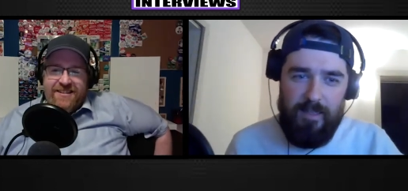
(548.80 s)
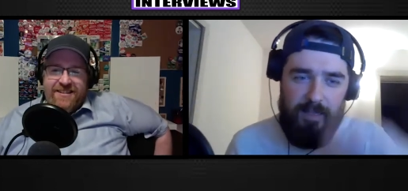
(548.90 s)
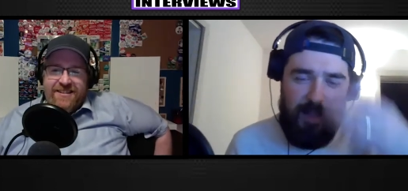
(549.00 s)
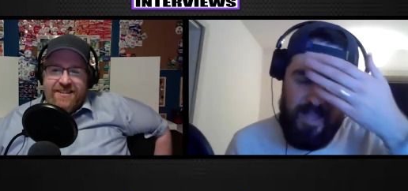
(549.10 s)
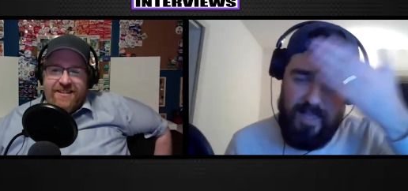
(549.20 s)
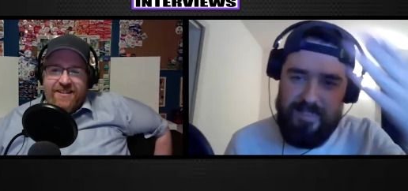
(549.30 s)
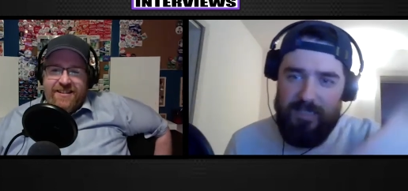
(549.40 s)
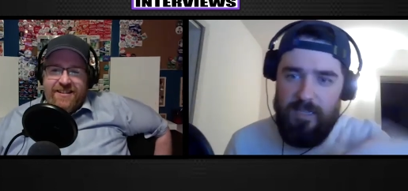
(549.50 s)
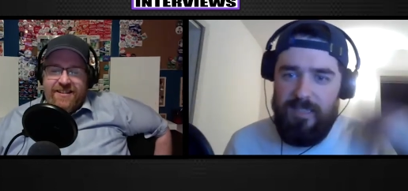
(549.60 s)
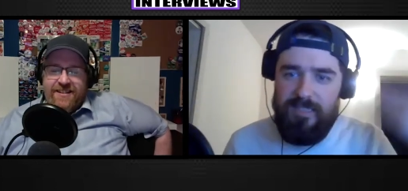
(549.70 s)
Speaker 1: Like,
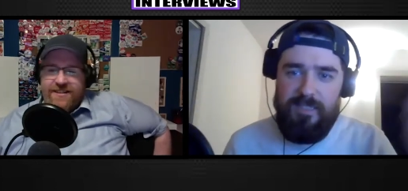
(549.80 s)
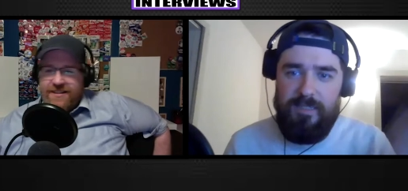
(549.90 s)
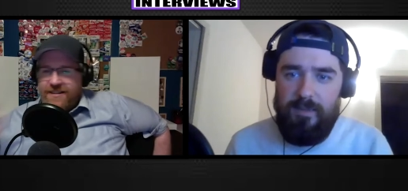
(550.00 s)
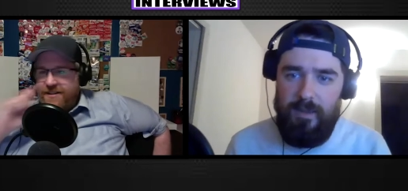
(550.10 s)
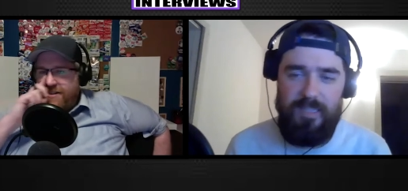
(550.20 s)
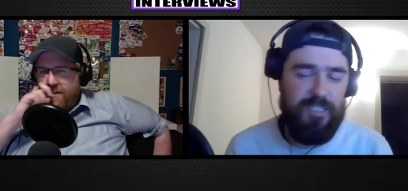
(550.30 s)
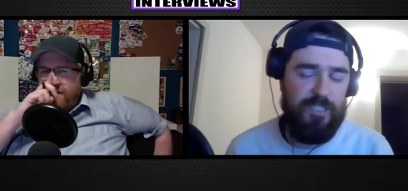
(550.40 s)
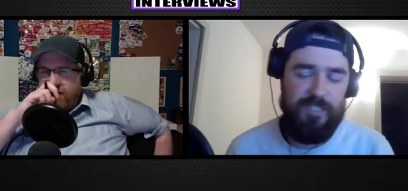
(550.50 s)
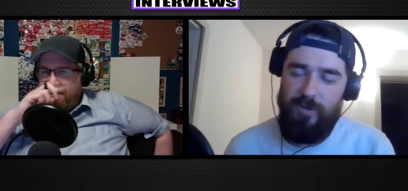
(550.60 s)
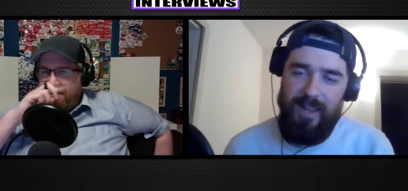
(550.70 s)

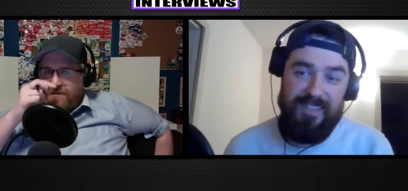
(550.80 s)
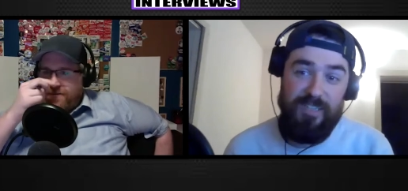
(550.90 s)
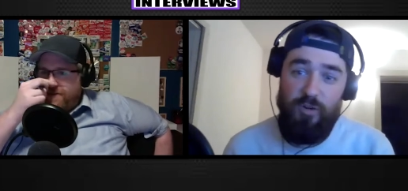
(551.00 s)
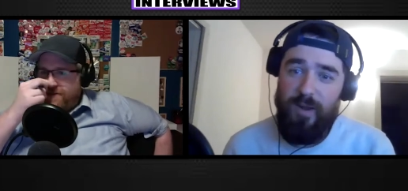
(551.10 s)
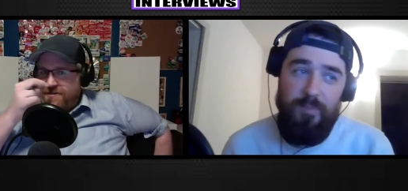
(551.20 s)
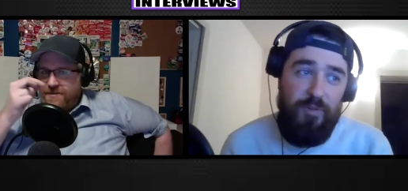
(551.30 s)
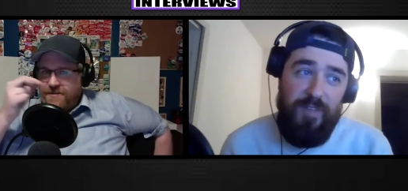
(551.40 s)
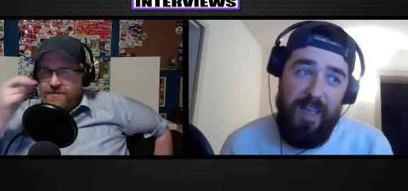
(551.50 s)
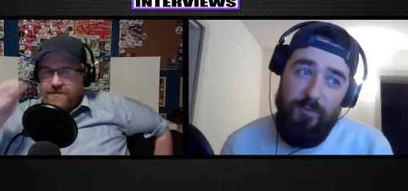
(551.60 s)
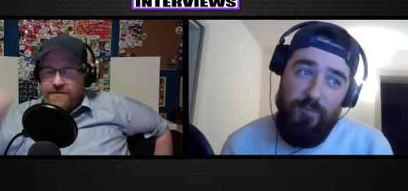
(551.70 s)
it's just great. It's a great
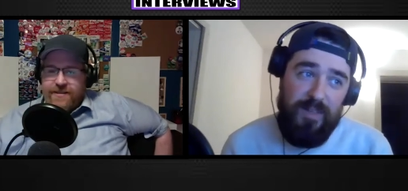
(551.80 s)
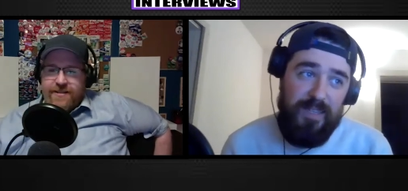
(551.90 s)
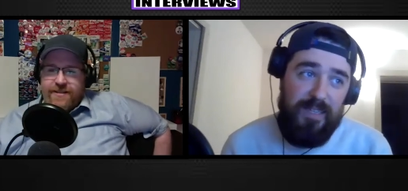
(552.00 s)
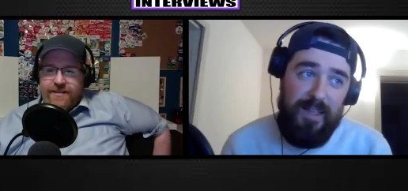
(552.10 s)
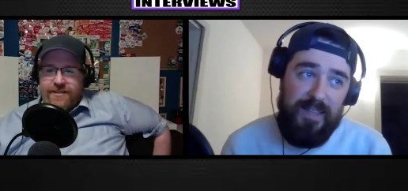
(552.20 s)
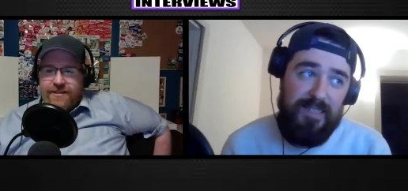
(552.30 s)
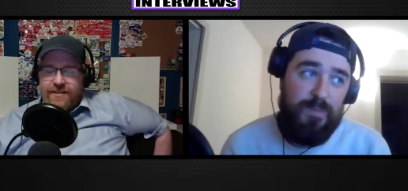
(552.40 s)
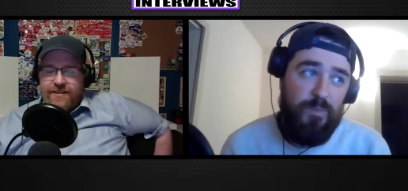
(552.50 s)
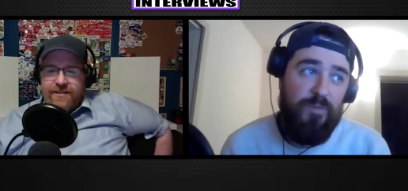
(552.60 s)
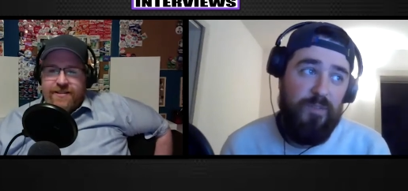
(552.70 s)
movie. I really like
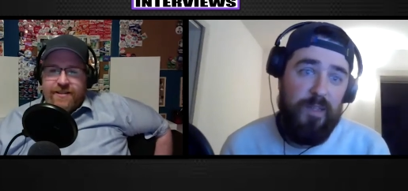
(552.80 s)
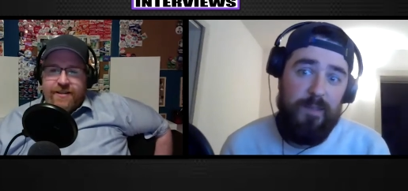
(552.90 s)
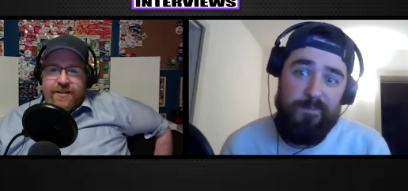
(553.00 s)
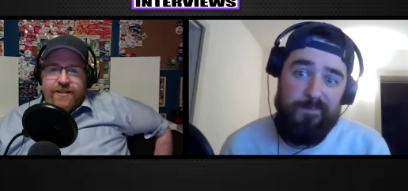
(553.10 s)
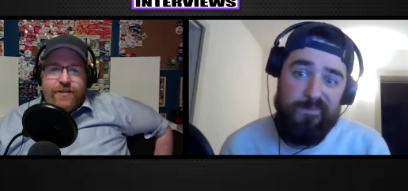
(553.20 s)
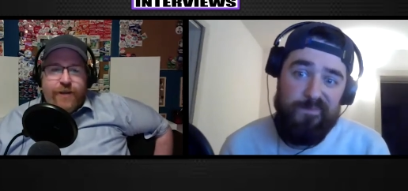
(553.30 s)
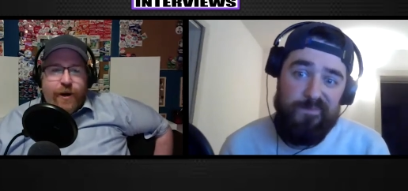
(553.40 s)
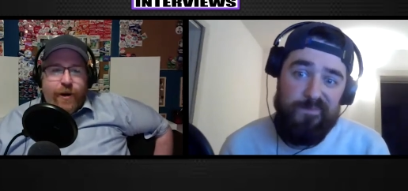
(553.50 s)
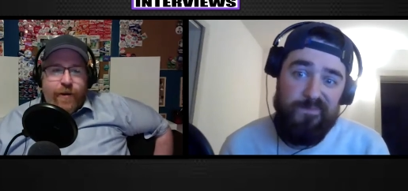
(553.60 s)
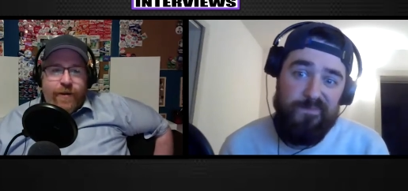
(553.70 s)
this movie.
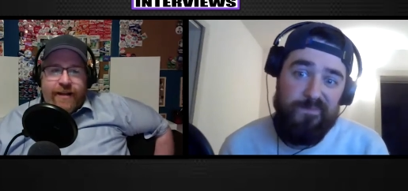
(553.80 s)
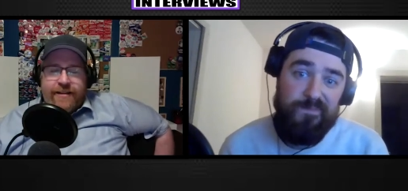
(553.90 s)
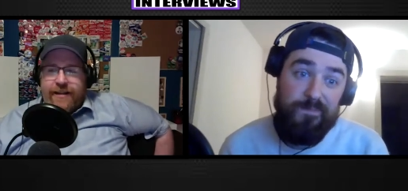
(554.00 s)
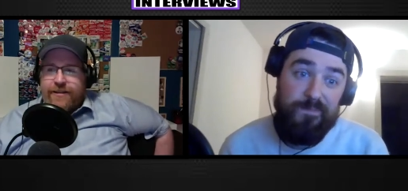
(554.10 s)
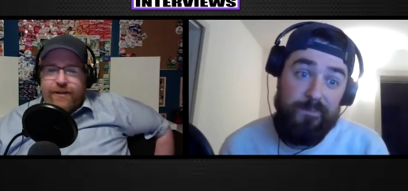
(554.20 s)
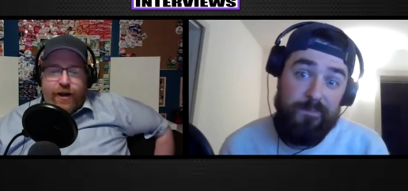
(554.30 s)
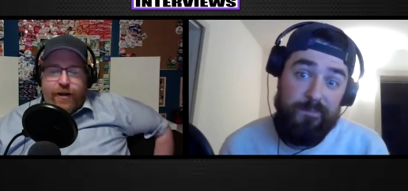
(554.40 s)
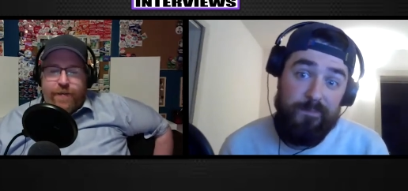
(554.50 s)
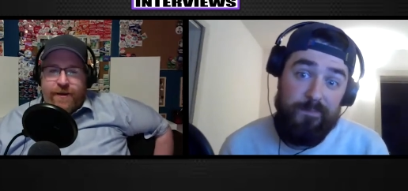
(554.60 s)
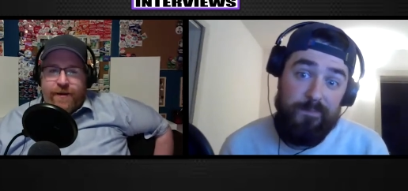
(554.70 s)
Speaker 2: So let's
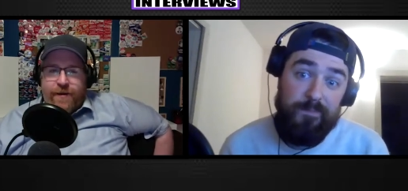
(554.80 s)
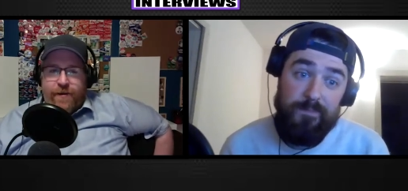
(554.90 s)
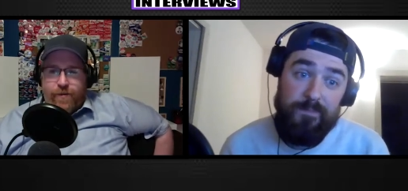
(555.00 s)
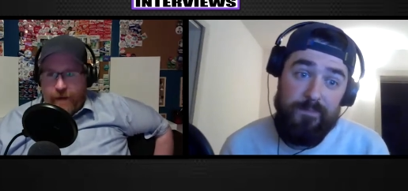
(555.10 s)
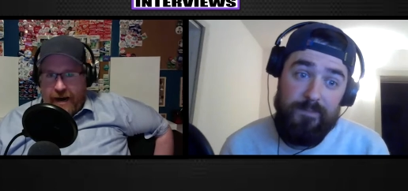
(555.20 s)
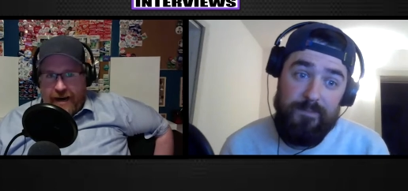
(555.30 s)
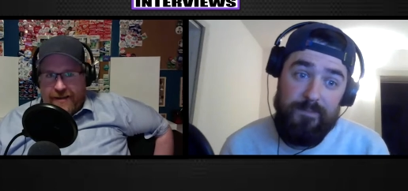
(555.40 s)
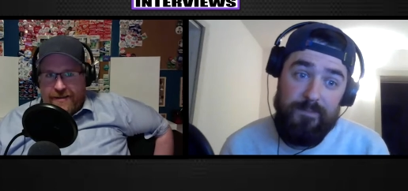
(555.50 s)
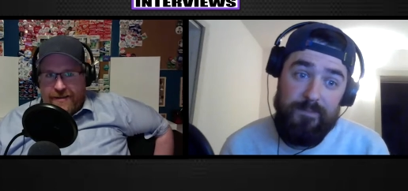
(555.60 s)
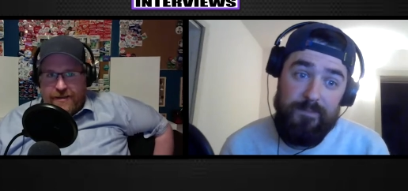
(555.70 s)
talk about the
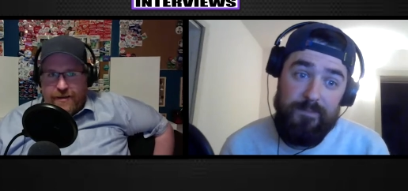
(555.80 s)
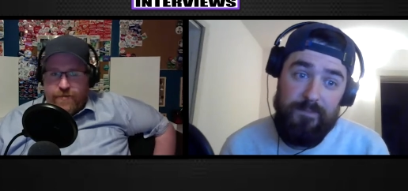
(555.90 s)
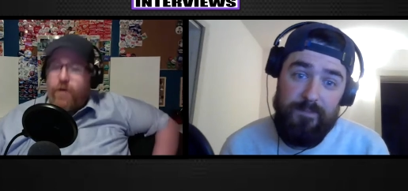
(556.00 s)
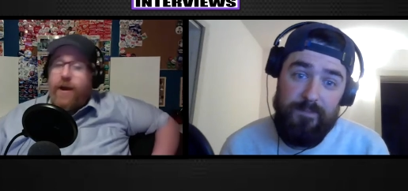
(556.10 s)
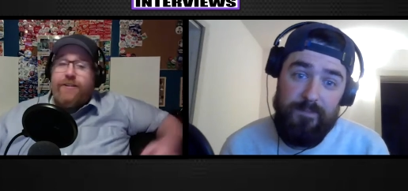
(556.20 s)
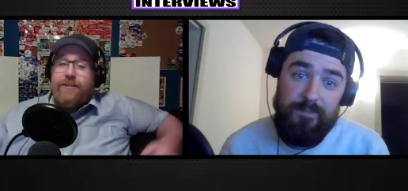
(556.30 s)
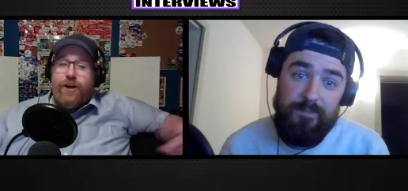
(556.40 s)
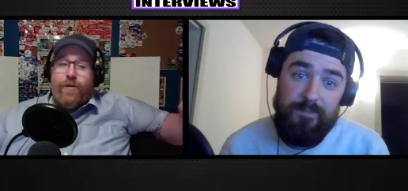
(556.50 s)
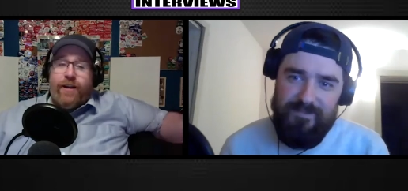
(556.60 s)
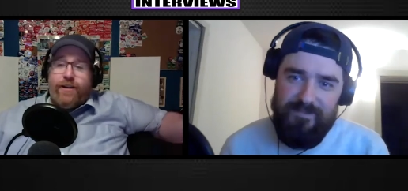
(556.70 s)
rating system. So as
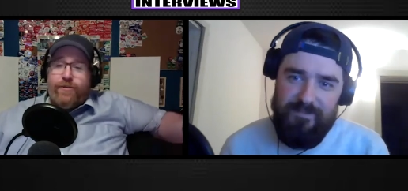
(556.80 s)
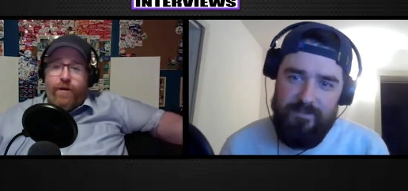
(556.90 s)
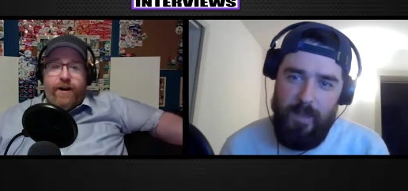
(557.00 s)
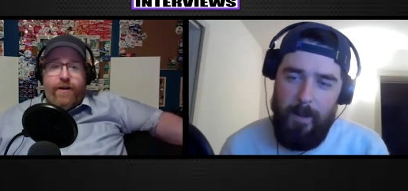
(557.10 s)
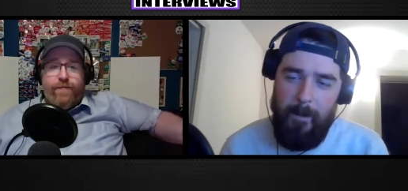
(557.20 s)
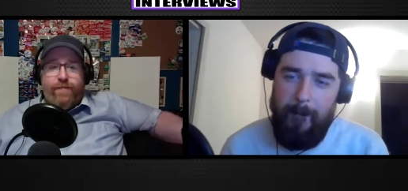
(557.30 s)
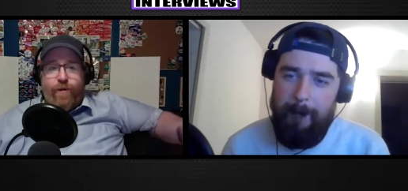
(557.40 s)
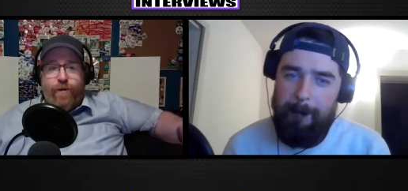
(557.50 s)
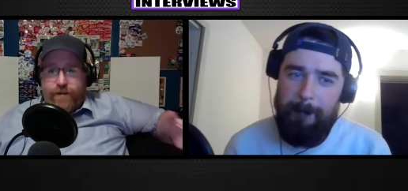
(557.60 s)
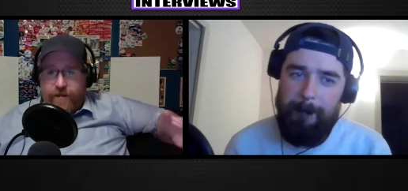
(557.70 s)
always, 1 out of
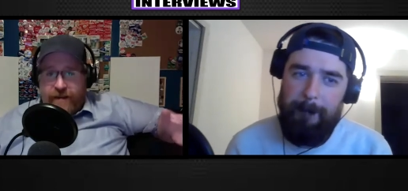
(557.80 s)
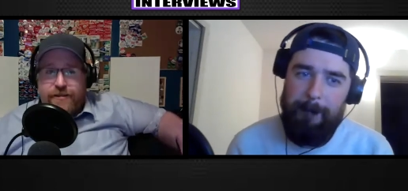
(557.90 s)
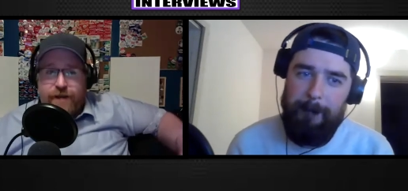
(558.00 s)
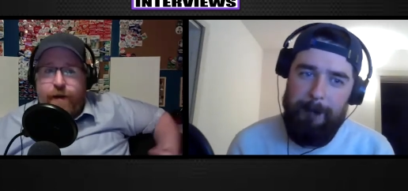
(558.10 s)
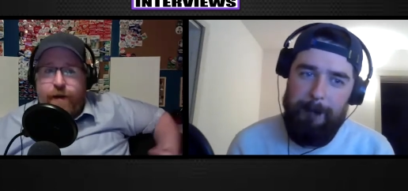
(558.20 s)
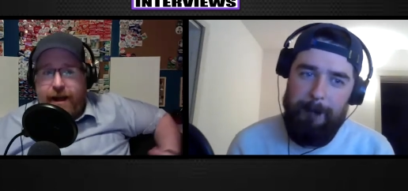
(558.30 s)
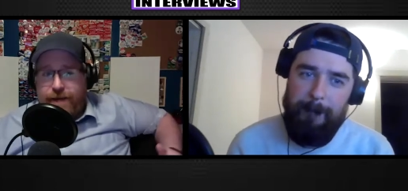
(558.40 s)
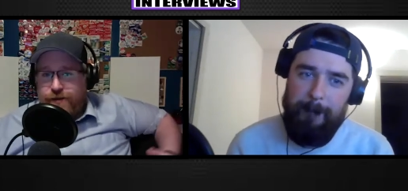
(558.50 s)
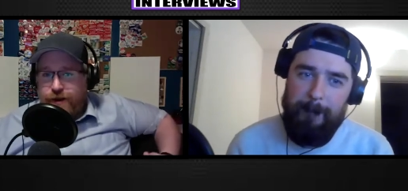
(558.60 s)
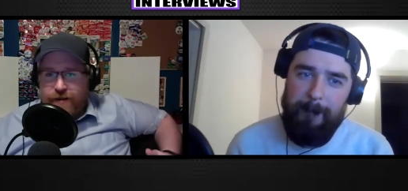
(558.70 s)
4. There is no
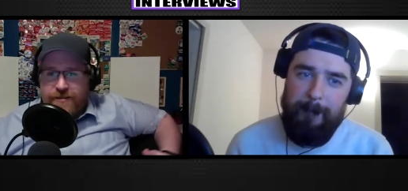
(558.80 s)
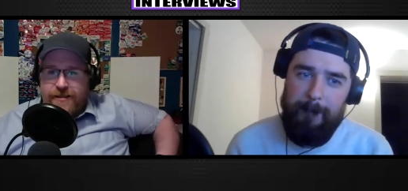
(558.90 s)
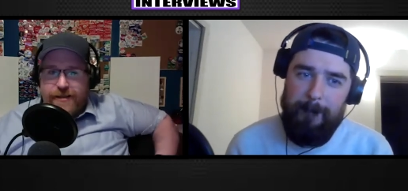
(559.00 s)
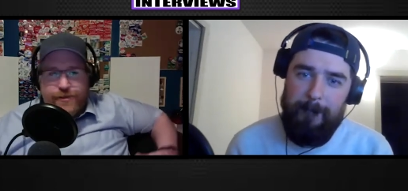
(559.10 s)
half stars in this